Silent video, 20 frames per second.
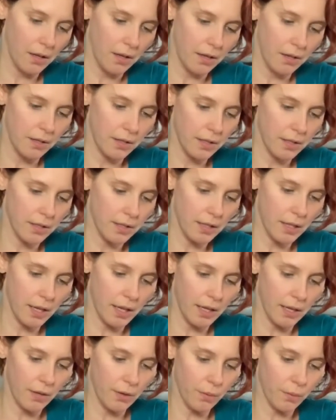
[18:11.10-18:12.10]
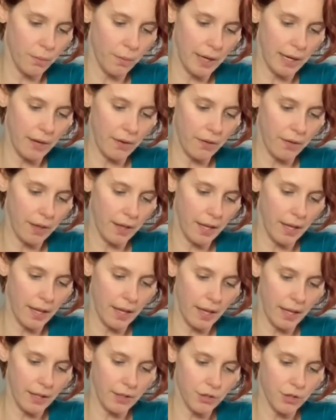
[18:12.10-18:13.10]
design around the
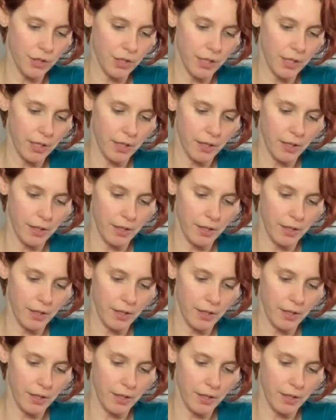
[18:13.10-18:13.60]
edge here.